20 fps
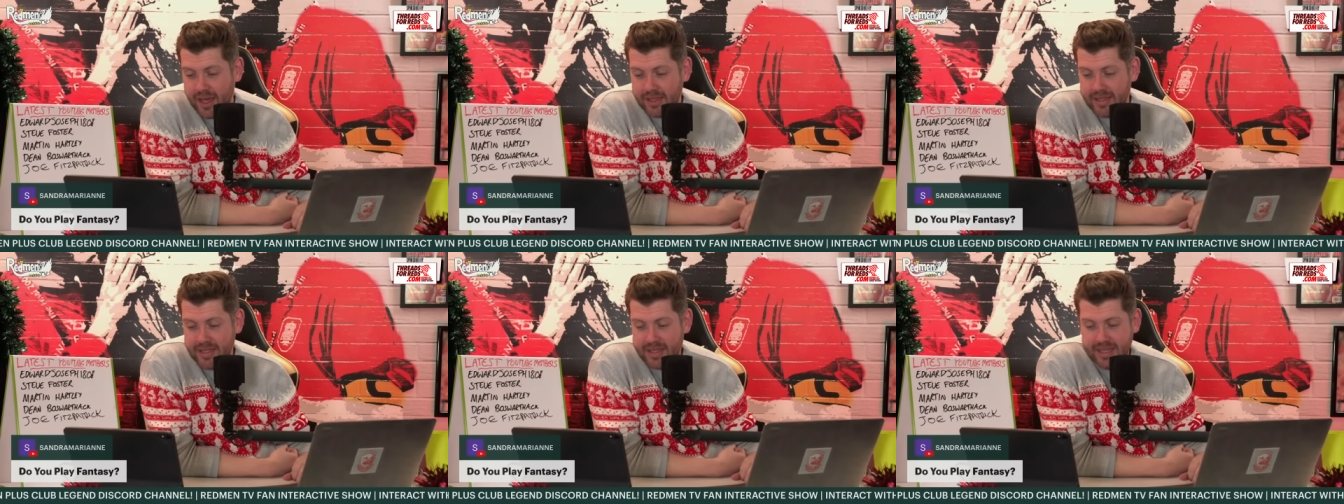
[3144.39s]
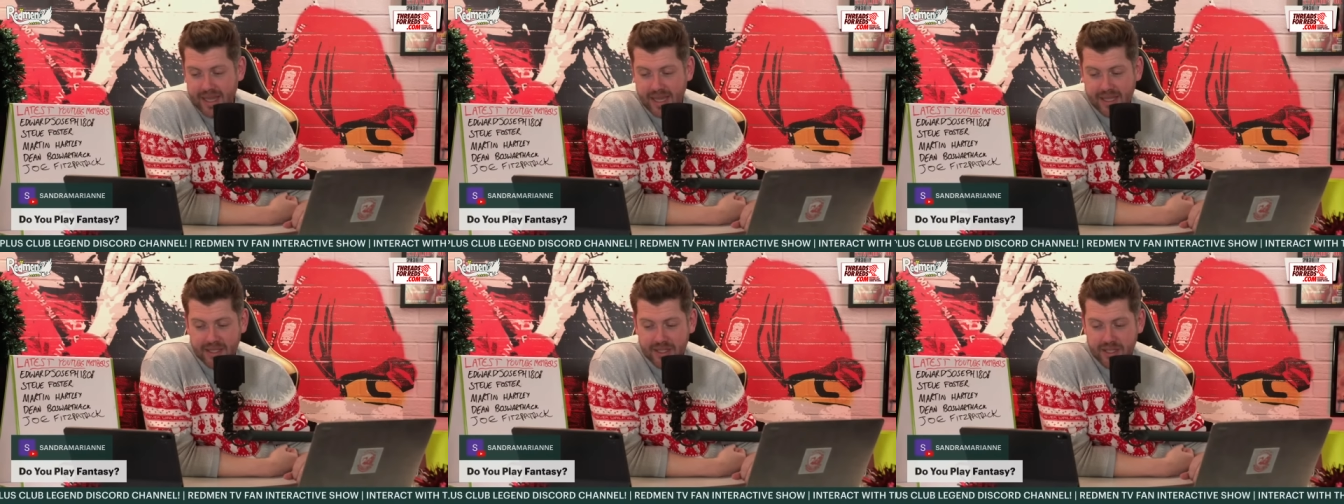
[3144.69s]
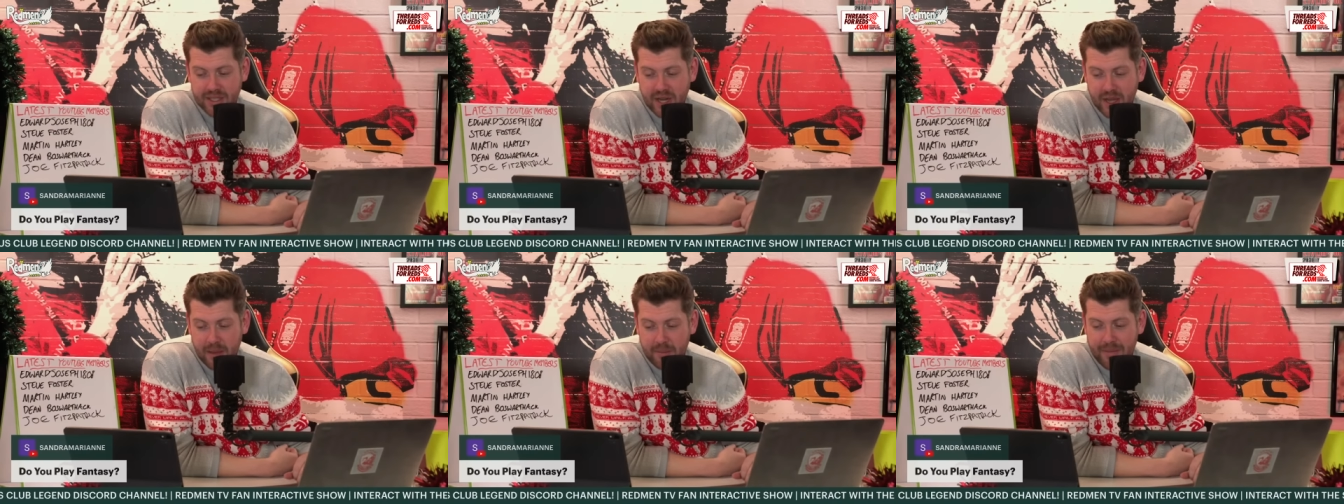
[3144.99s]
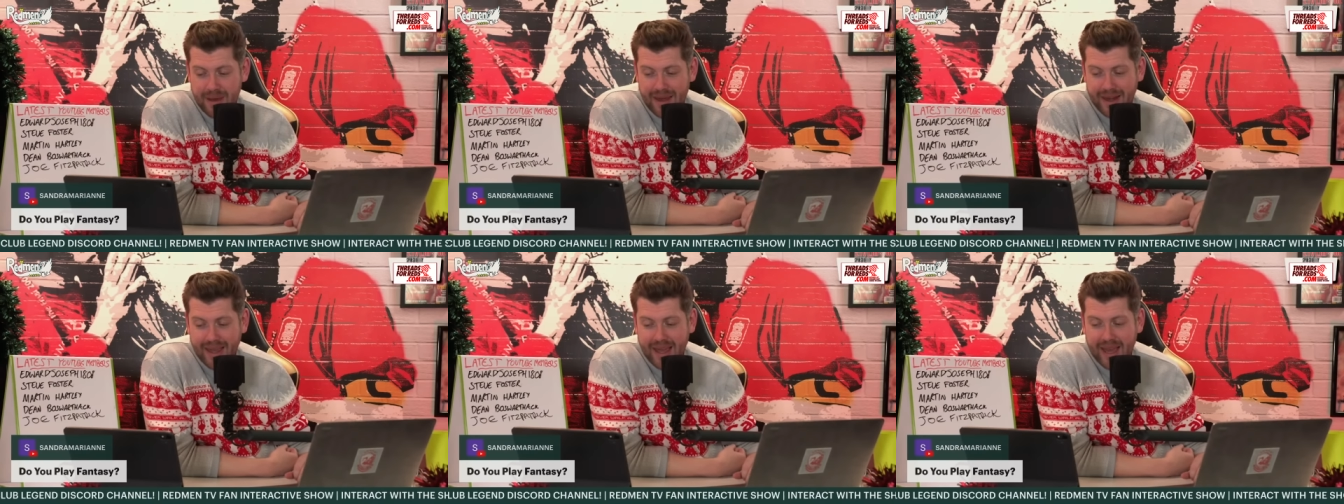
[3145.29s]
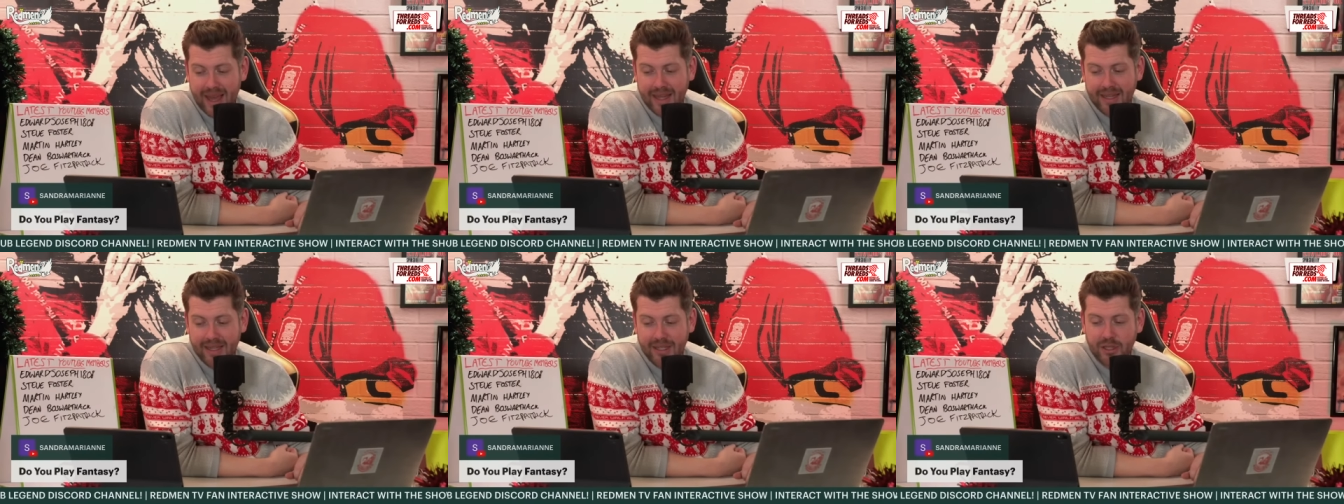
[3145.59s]
Sandra
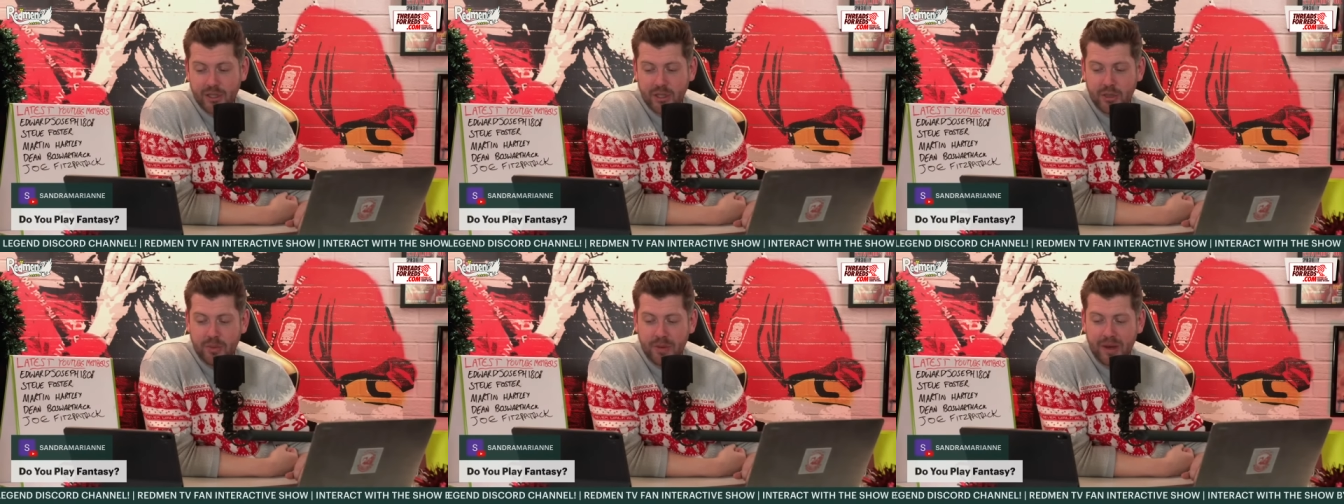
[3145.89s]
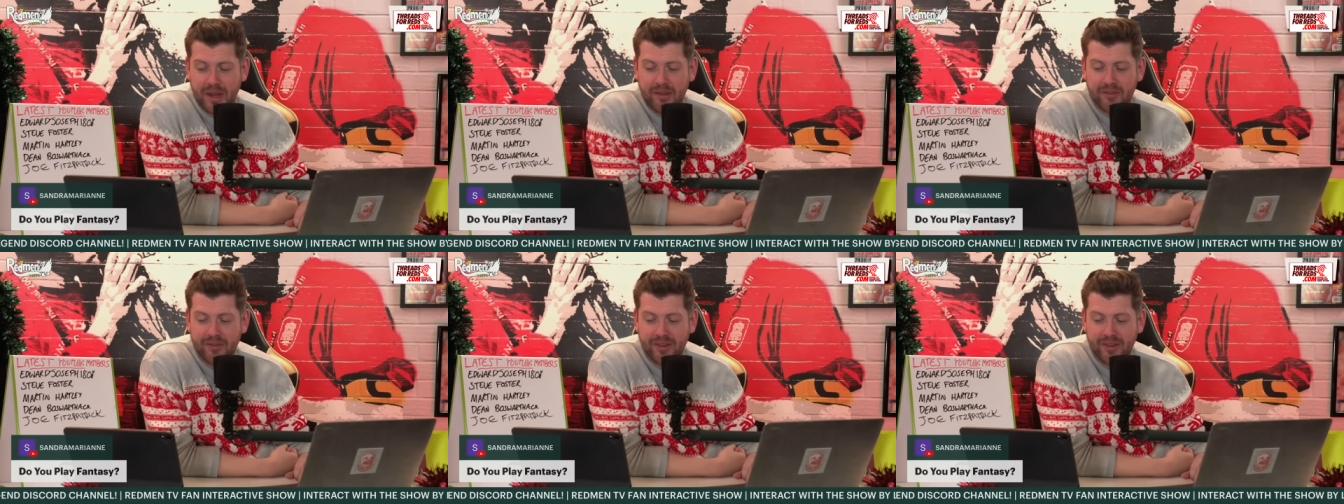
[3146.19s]
Marianne, do you play